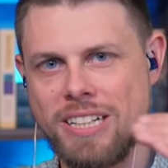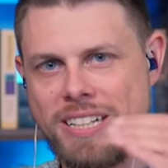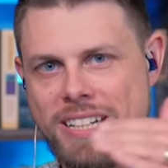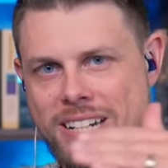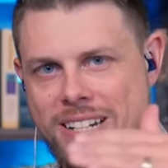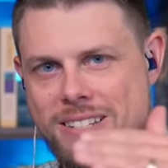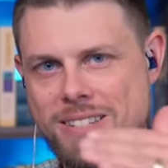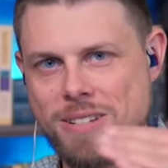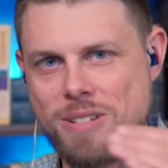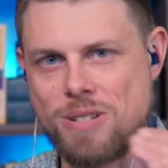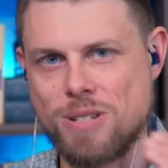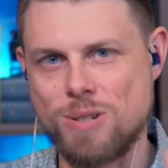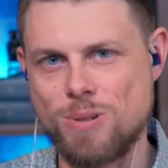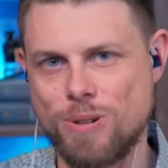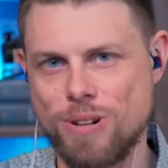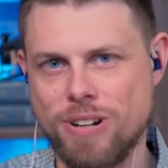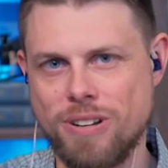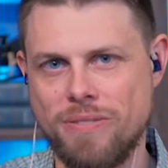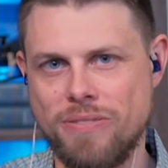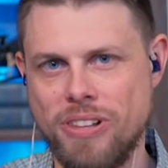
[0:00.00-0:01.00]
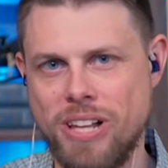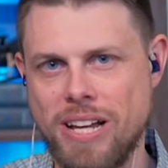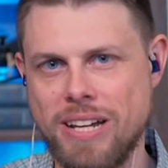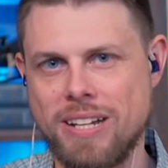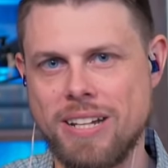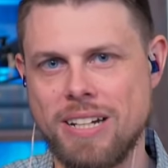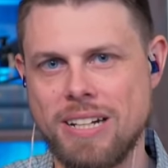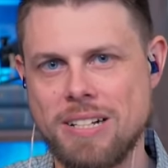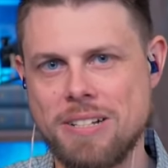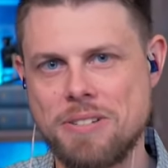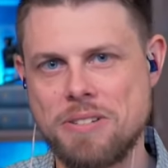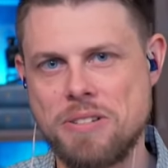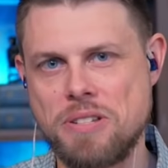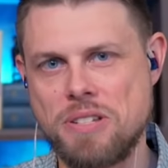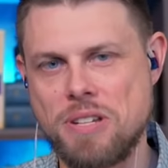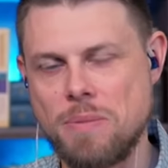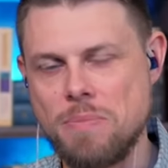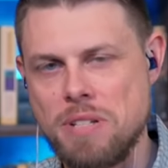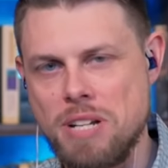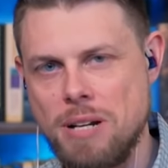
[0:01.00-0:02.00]
it's this sort of like,
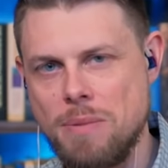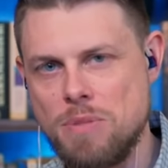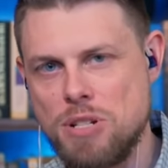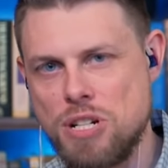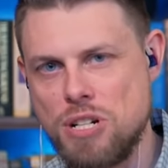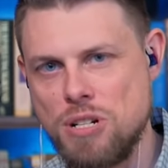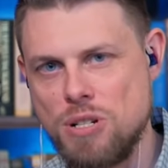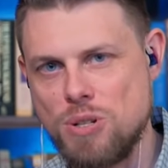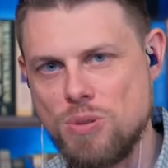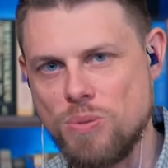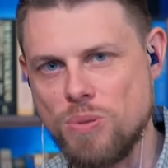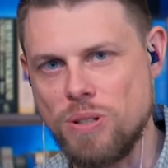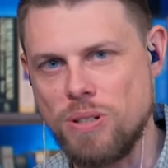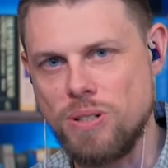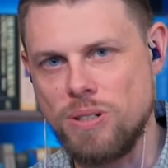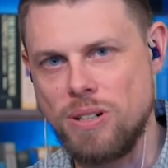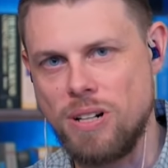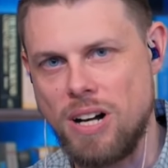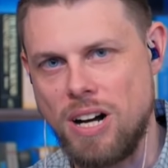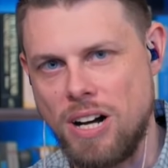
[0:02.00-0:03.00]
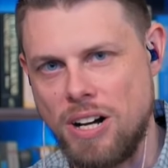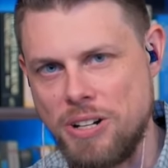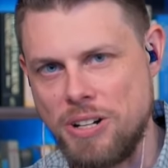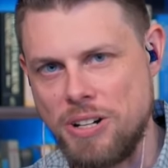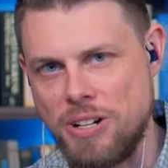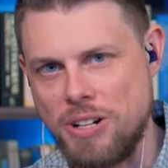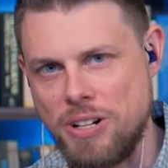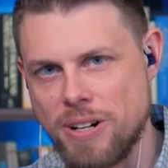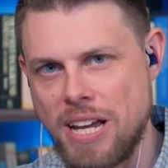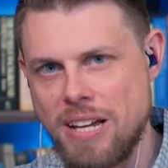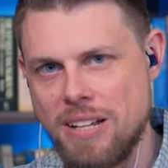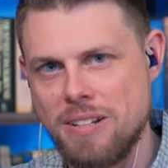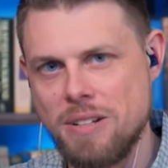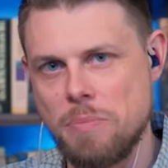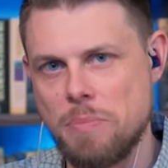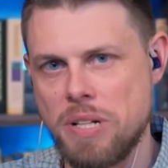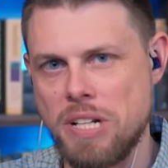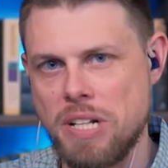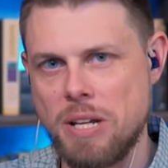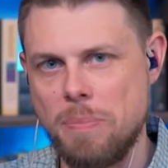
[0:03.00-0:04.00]
sometimes she's real
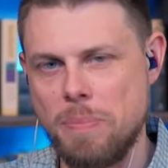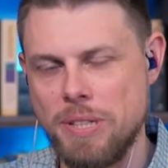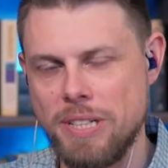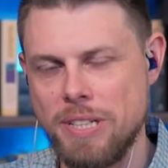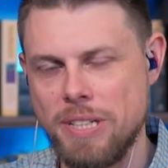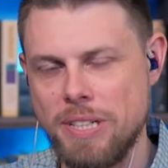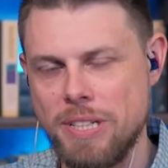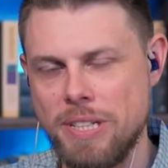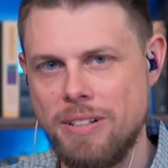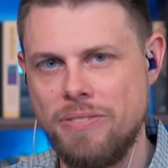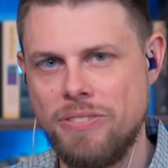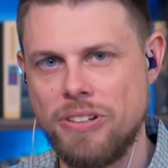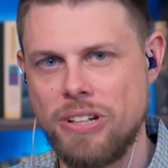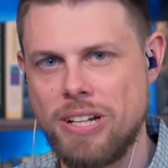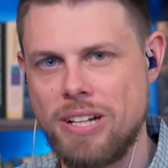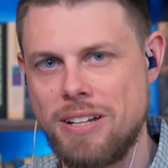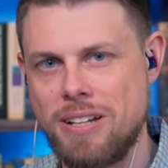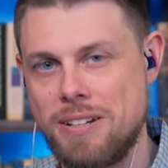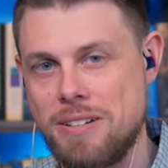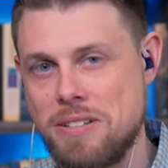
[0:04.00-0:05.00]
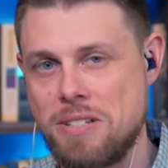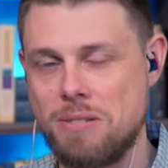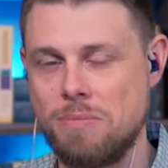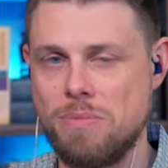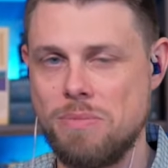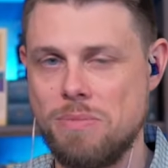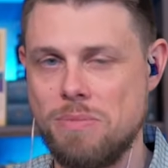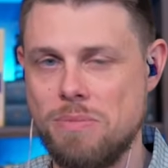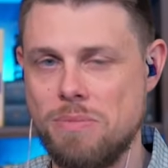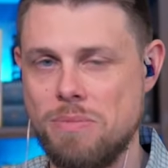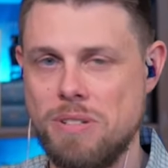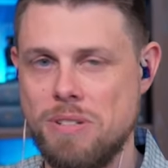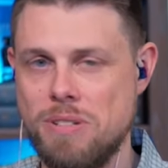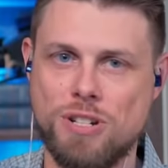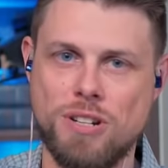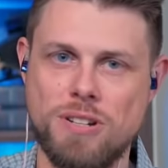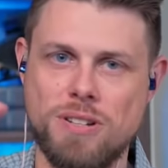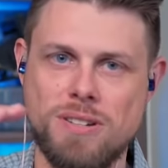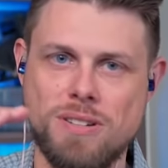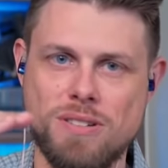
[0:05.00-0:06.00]
underhanded manipulative, and
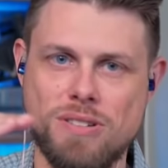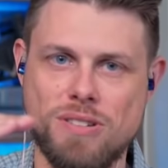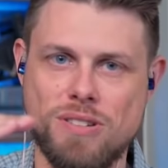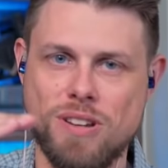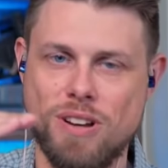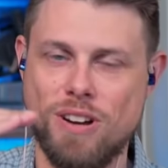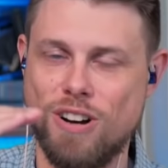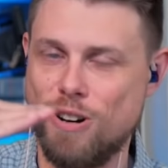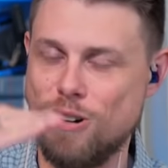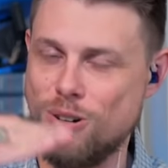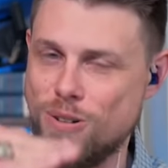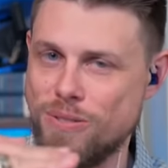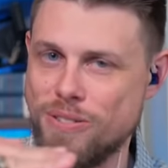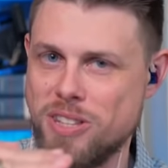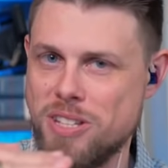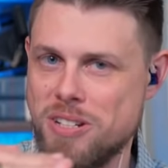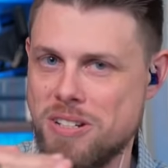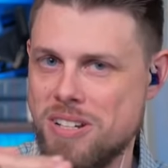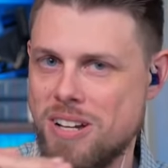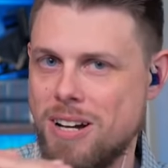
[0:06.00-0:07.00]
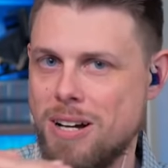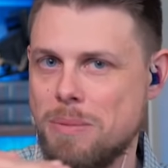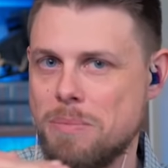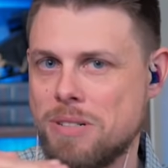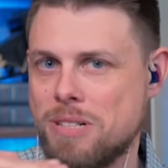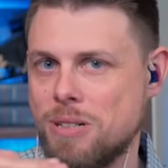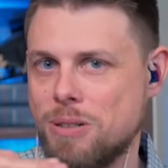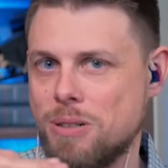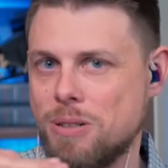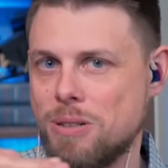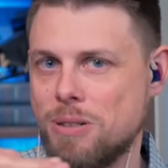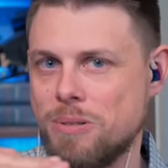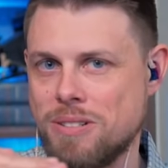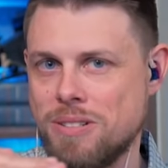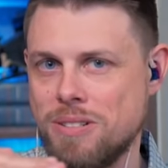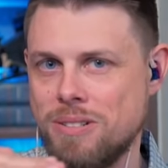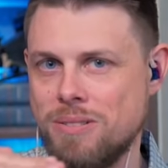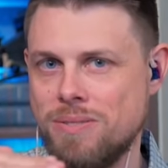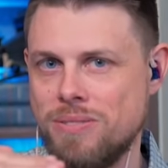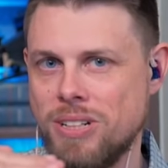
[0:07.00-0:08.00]
sometimes she's over the top
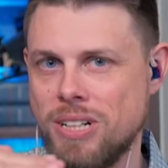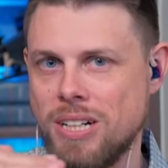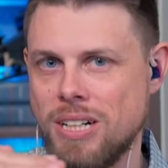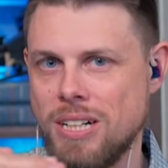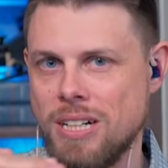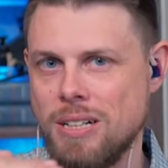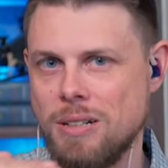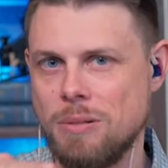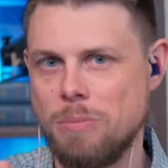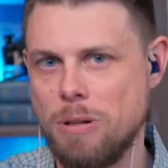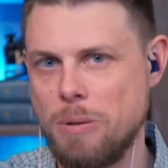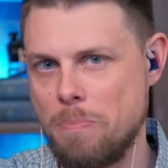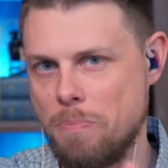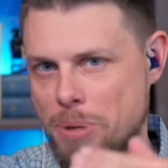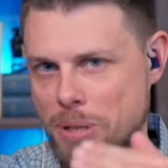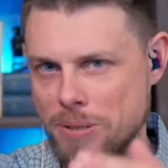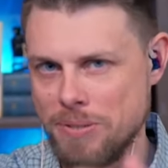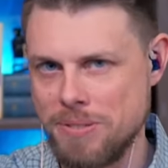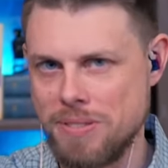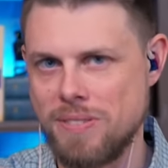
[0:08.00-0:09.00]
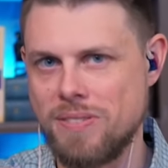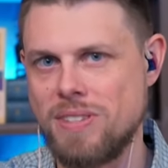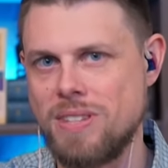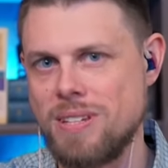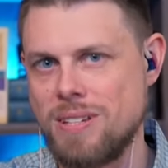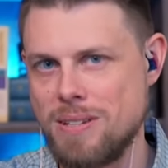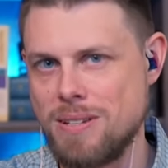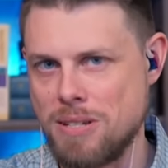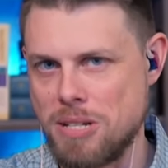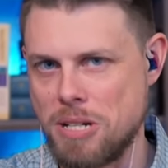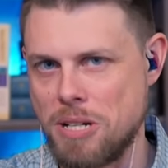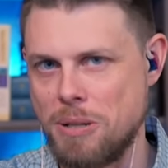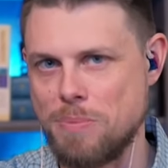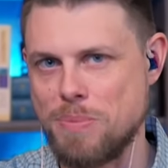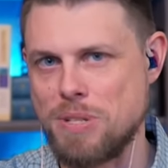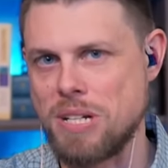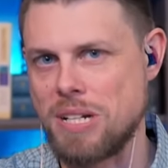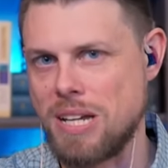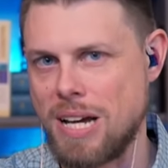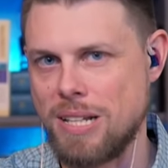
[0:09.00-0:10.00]
coercive, but both of these
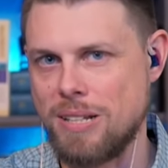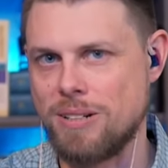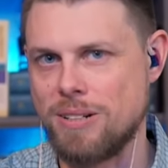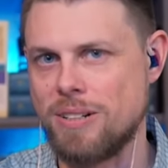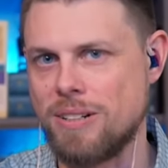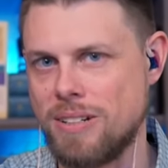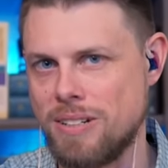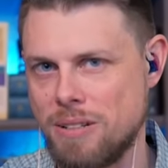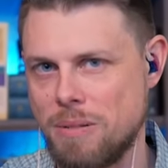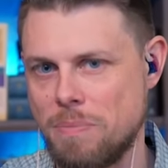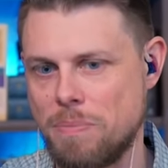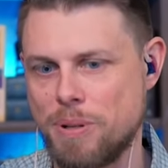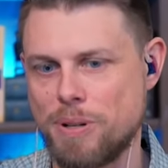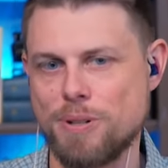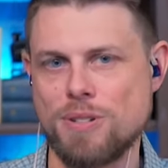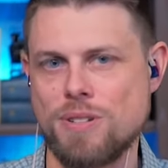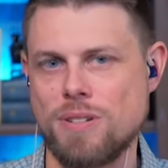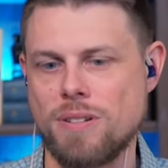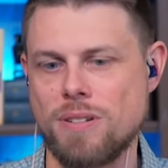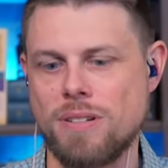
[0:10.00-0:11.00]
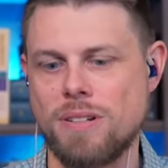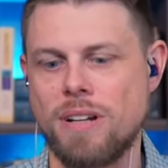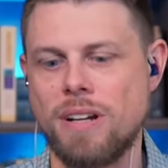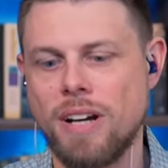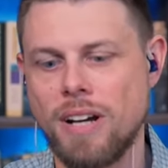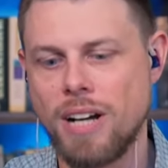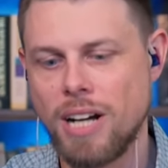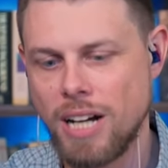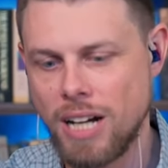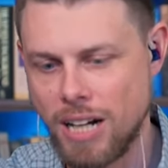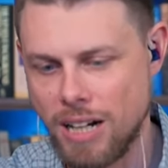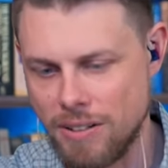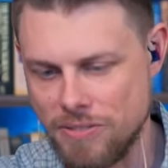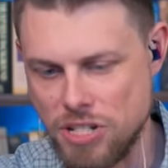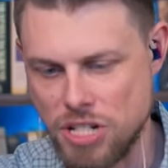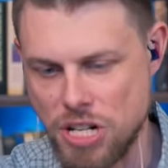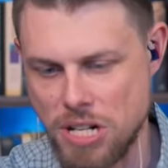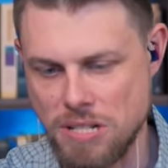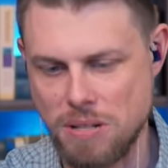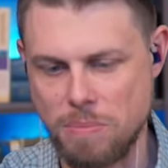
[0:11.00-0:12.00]
come together in the person
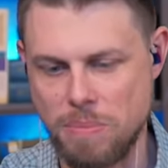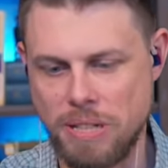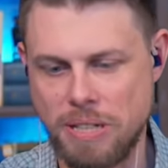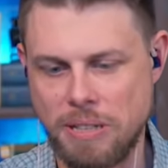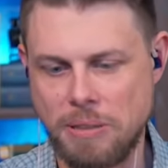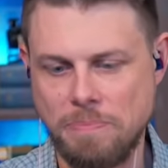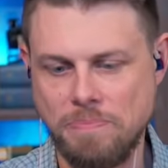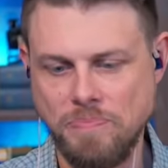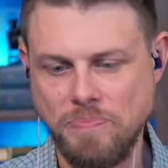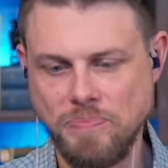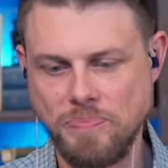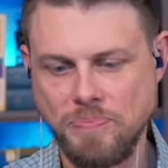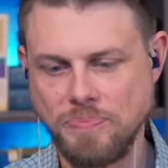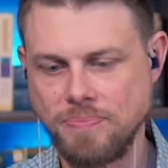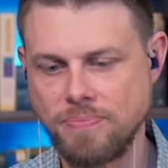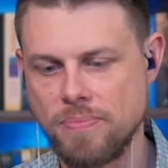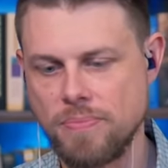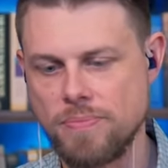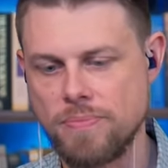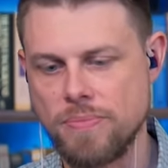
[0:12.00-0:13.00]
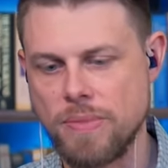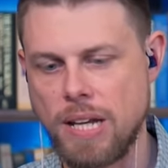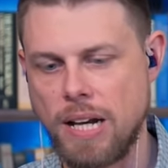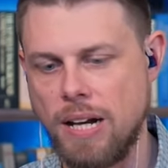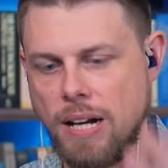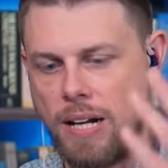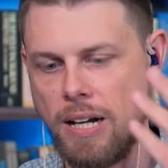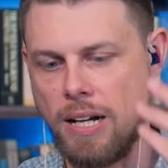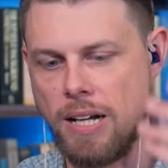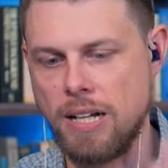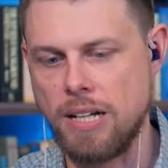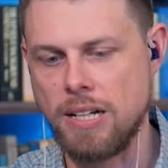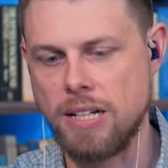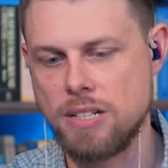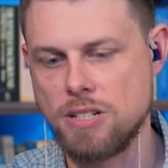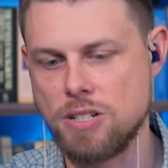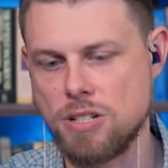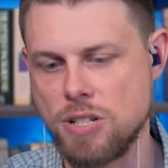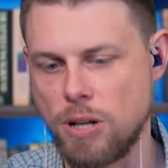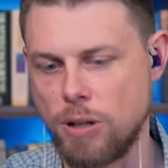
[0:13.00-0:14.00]
of Jezebel. We
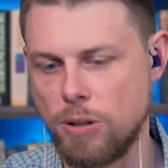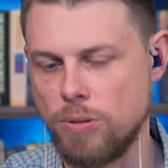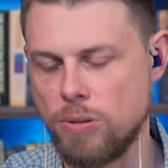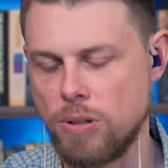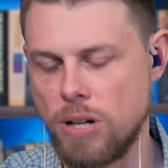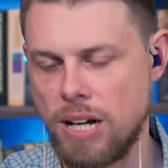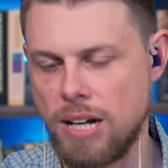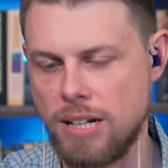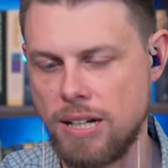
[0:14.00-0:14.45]
also